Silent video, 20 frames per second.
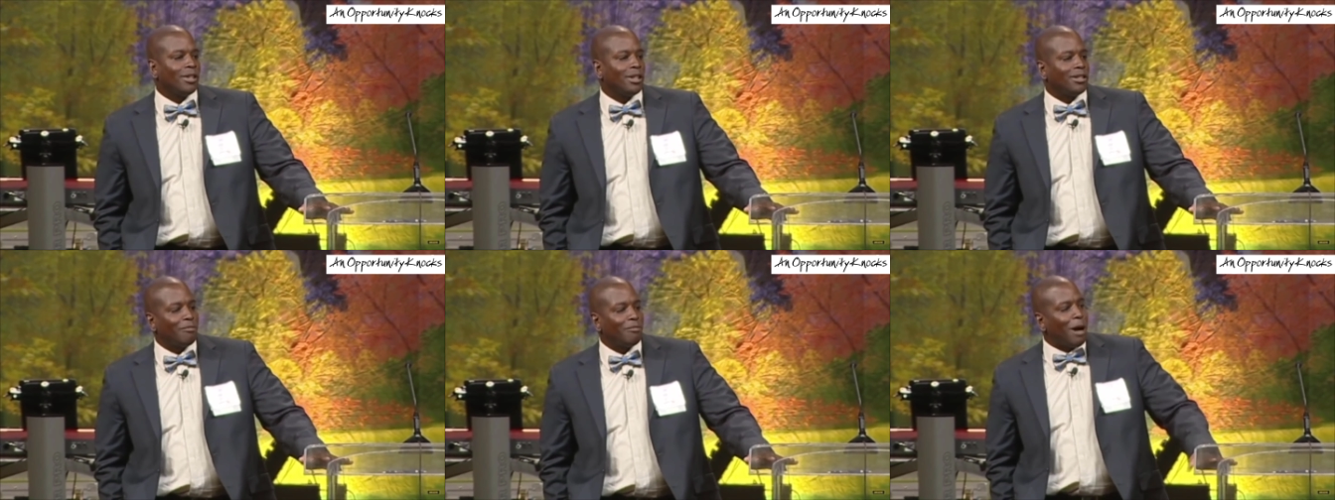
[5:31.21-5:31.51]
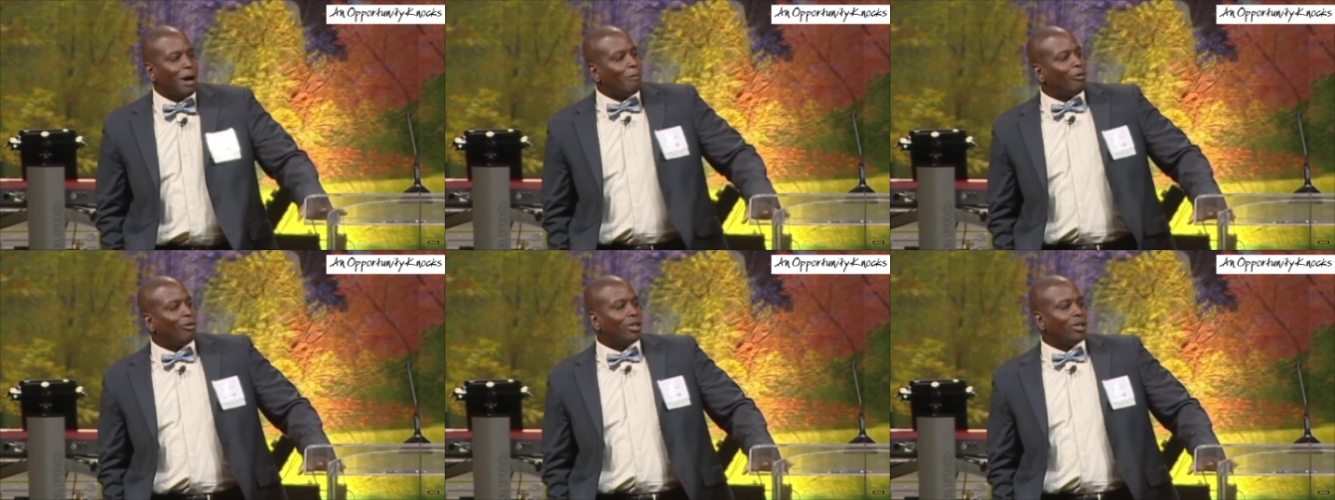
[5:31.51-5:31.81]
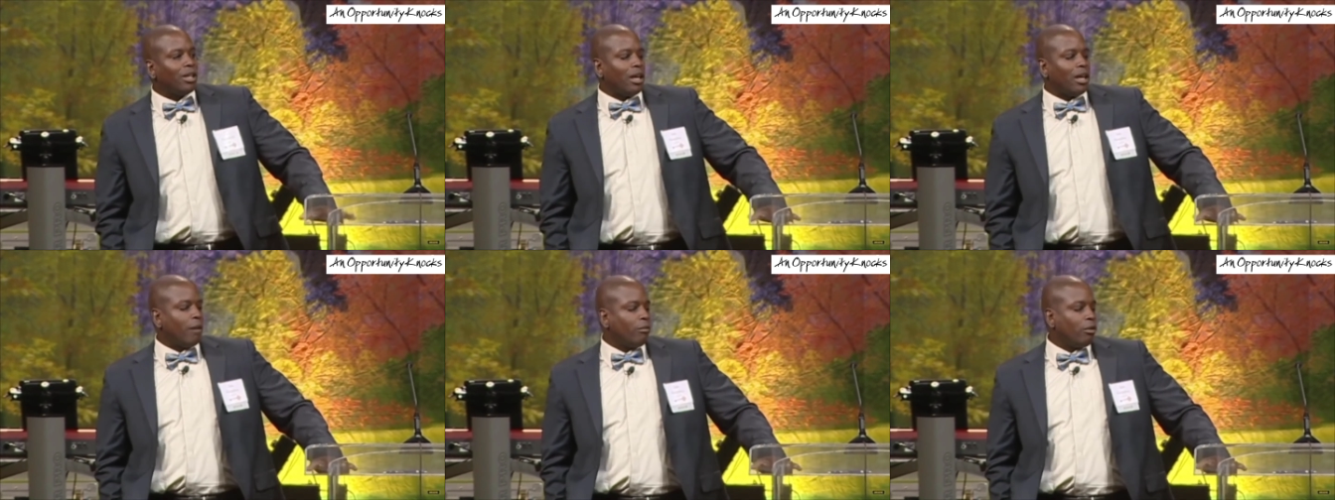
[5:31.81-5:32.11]
I said, Mama,
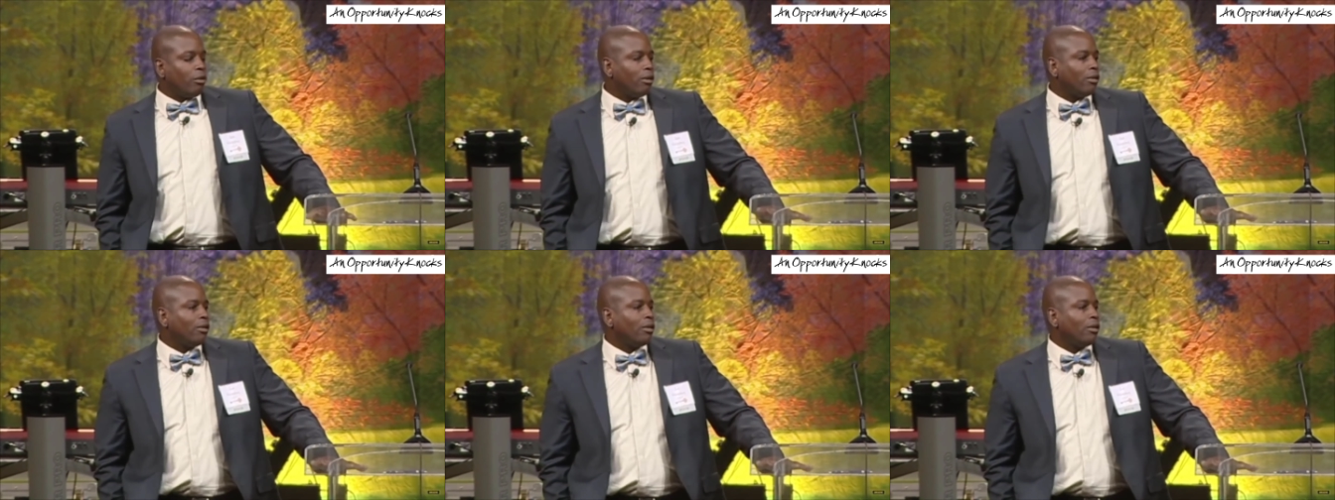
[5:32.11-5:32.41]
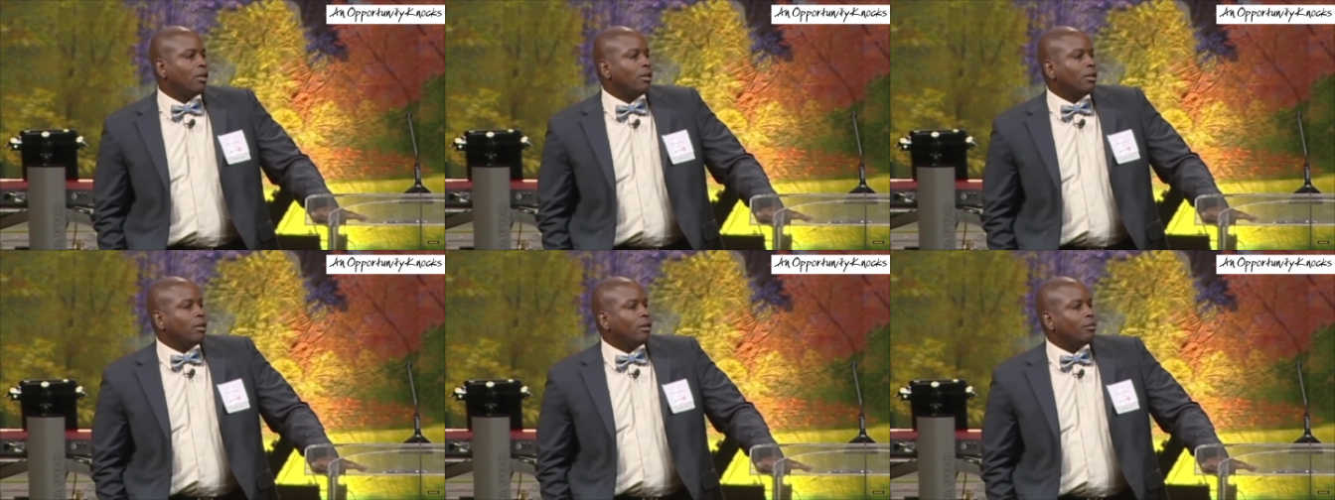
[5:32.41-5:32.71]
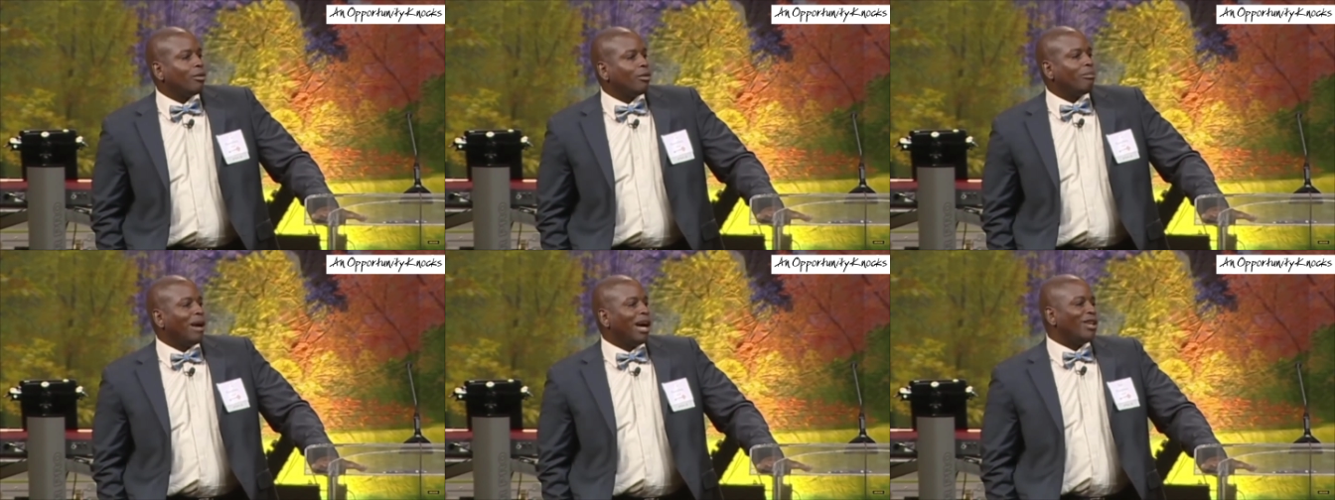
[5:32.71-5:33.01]
one day I'm
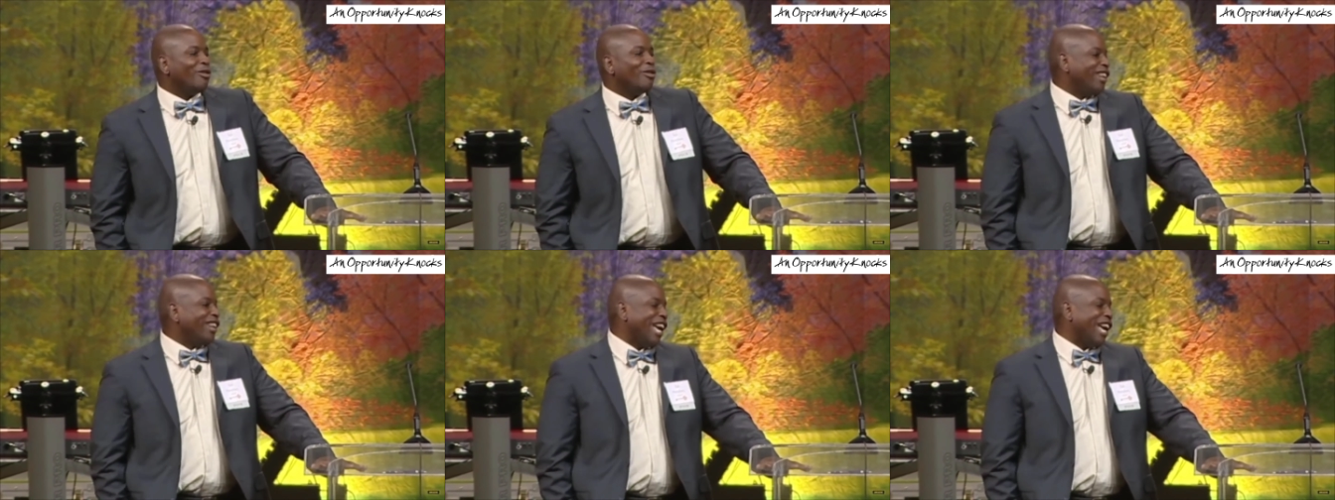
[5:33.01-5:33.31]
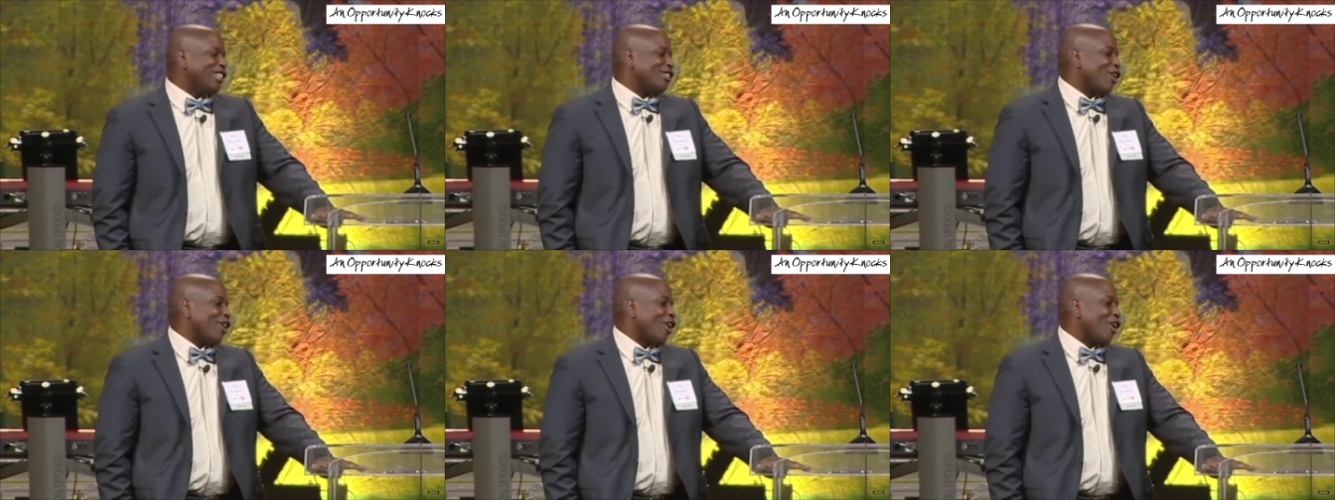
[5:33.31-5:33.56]
gonna buy you a nice